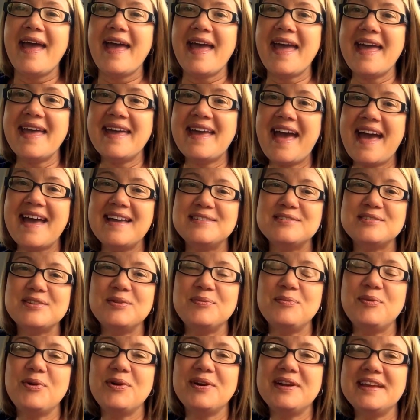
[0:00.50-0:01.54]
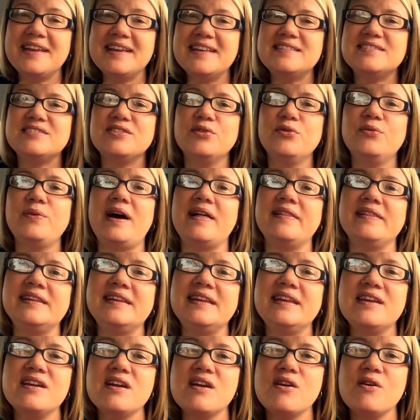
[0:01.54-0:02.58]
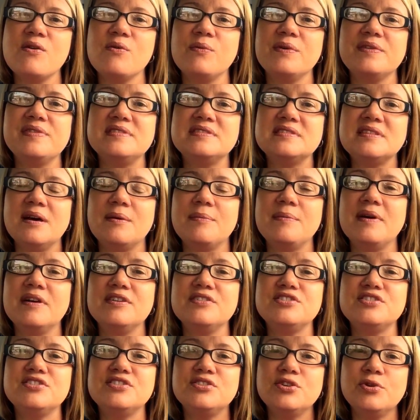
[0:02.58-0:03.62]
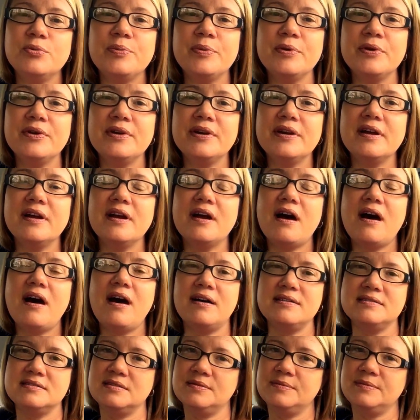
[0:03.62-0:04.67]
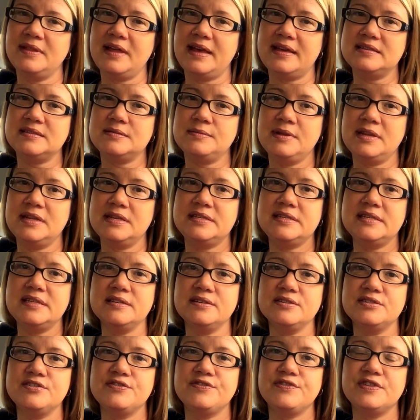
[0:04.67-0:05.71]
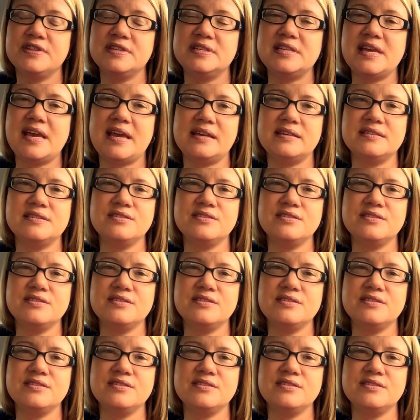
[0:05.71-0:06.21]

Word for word: Hey guys, good morning. It's Llewellyn here with some super awesome last minute deals for the day.